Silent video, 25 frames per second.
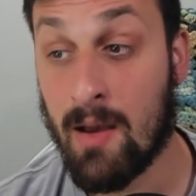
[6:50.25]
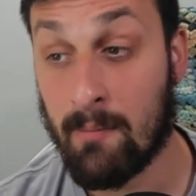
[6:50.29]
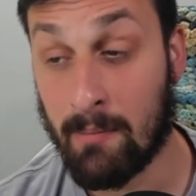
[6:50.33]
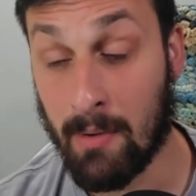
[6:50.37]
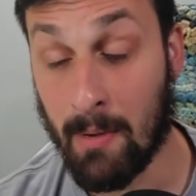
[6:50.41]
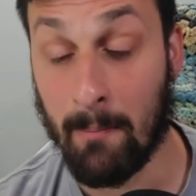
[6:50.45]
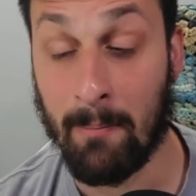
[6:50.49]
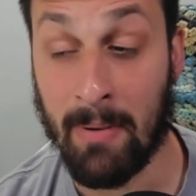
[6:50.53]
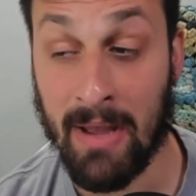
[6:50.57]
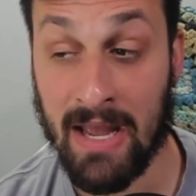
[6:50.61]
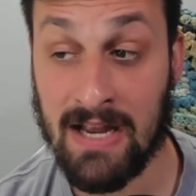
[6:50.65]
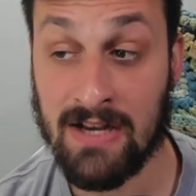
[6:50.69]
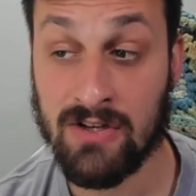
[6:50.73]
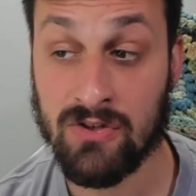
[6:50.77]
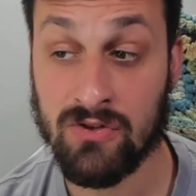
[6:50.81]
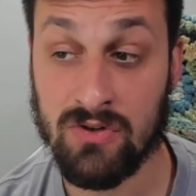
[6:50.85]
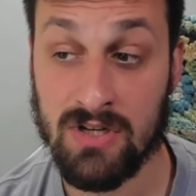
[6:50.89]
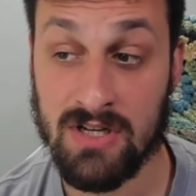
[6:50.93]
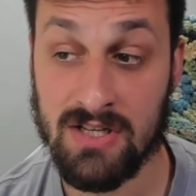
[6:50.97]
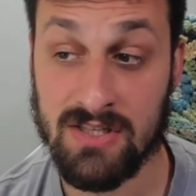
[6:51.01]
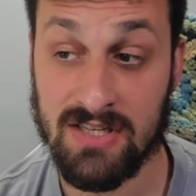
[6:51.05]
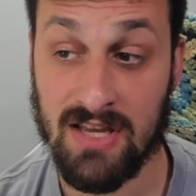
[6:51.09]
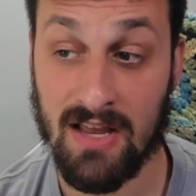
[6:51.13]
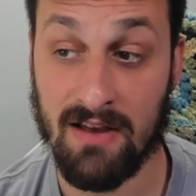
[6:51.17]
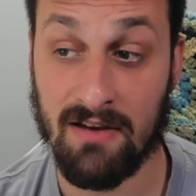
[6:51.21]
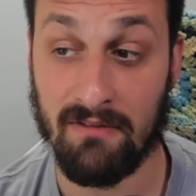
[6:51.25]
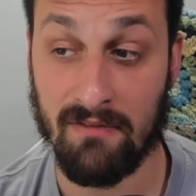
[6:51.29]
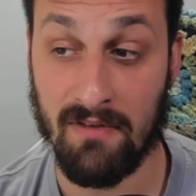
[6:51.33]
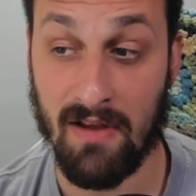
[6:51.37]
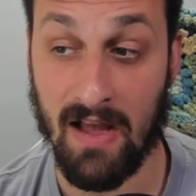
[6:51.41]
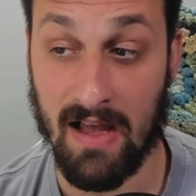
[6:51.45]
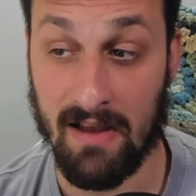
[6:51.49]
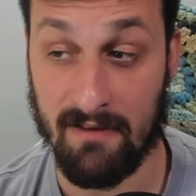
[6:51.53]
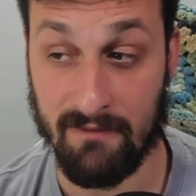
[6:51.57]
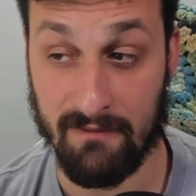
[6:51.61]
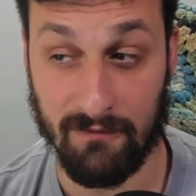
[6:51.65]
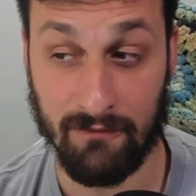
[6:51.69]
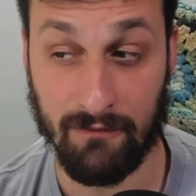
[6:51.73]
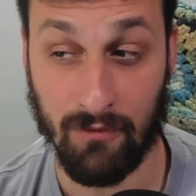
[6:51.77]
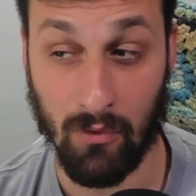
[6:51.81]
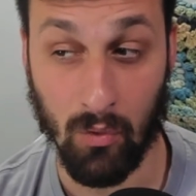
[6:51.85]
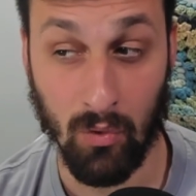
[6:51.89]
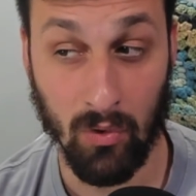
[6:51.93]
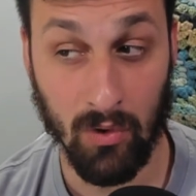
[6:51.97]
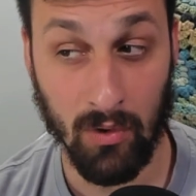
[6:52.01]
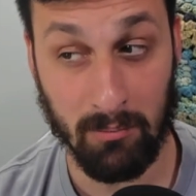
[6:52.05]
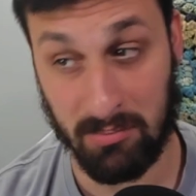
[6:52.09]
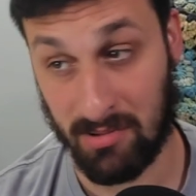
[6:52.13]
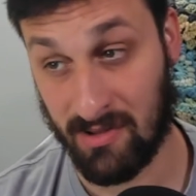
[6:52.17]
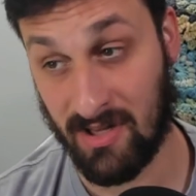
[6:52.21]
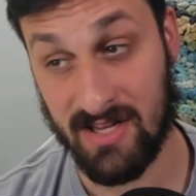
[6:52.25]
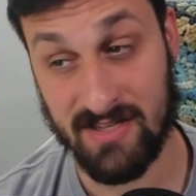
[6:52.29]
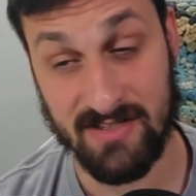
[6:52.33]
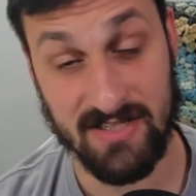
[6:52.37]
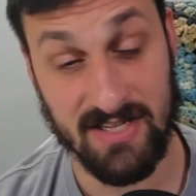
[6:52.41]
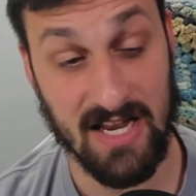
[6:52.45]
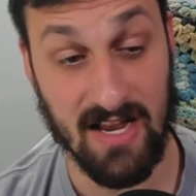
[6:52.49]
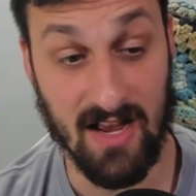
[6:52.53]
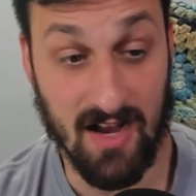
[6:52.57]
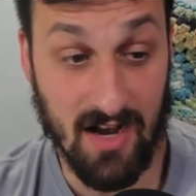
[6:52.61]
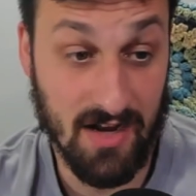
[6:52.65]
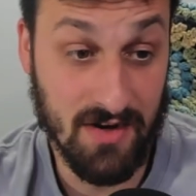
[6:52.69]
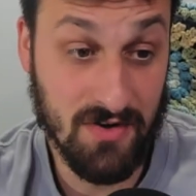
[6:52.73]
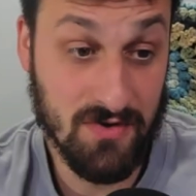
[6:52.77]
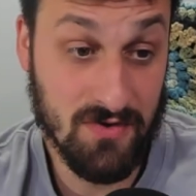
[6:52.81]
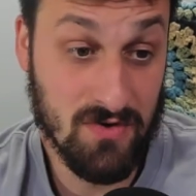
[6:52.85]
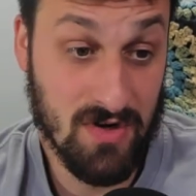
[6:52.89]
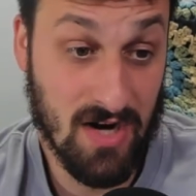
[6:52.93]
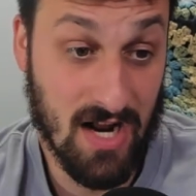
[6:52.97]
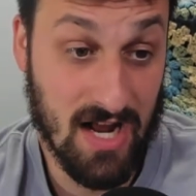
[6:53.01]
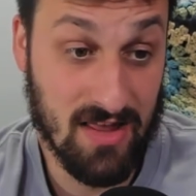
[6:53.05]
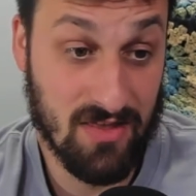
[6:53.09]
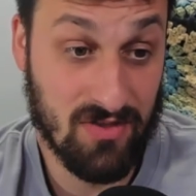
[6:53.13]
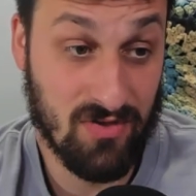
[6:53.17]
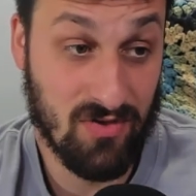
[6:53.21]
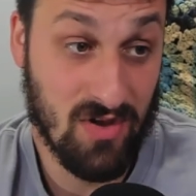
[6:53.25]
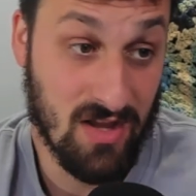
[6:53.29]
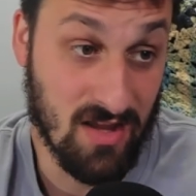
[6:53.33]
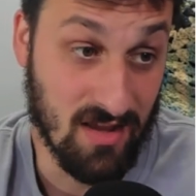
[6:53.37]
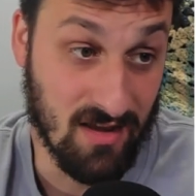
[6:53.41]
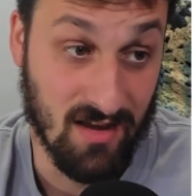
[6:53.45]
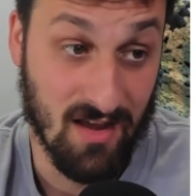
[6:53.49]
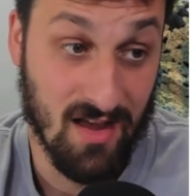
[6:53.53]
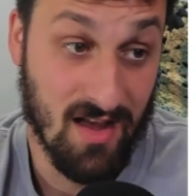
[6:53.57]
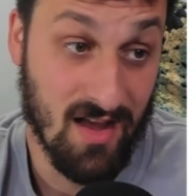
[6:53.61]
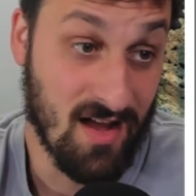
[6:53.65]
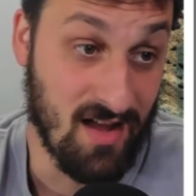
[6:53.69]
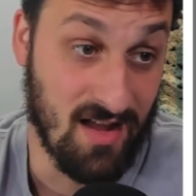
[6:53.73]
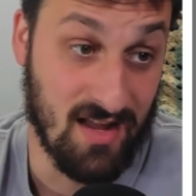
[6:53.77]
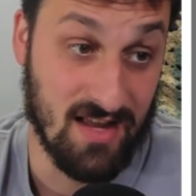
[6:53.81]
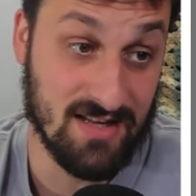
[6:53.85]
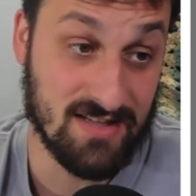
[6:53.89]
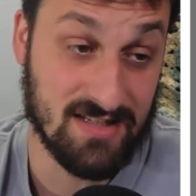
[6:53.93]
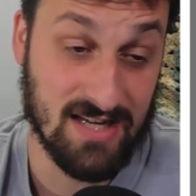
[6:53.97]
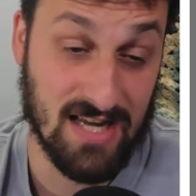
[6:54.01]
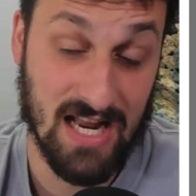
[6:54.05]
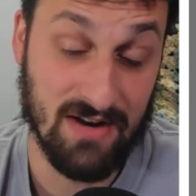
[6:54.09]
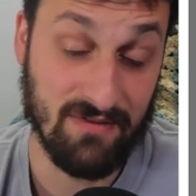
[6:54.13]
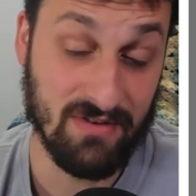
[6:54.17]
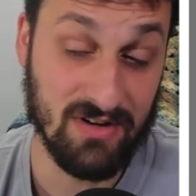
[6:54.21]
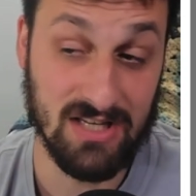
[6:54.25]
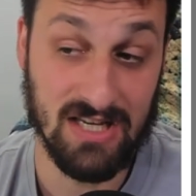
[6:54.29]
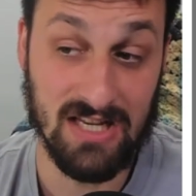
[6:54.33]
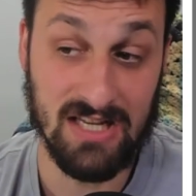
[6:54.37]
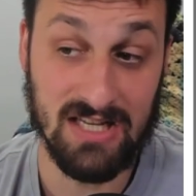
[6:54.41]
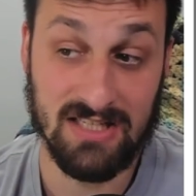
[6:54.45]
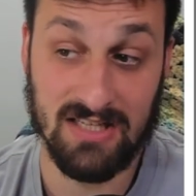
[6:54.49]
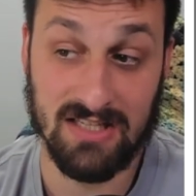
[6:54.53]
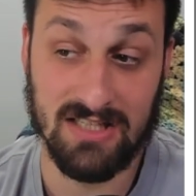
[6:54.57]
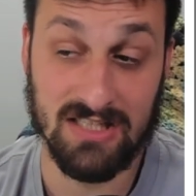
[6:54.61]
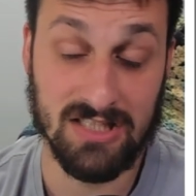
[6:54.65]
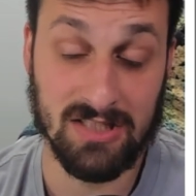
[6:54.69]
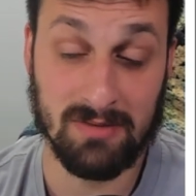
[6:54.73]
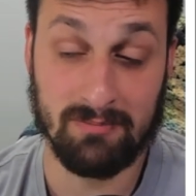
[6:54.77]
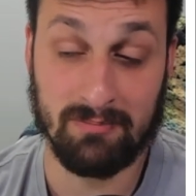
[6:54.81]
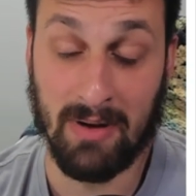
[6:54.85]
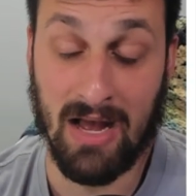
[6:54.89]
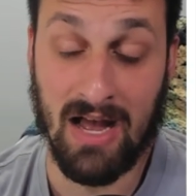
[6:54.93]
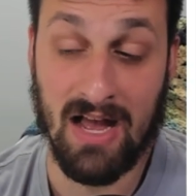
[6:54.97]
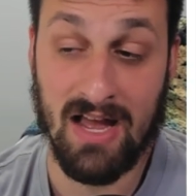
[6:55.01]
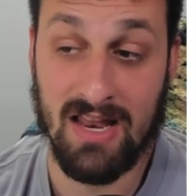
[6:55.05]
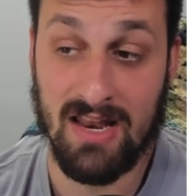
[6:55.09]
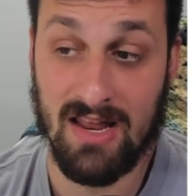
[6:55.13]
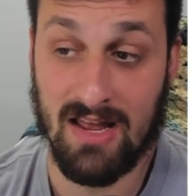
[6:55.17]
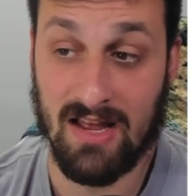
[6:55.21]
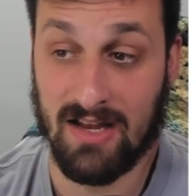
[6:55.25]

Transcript: But Patriots at, at four plus eight hundred, I think is kind of a decent spot.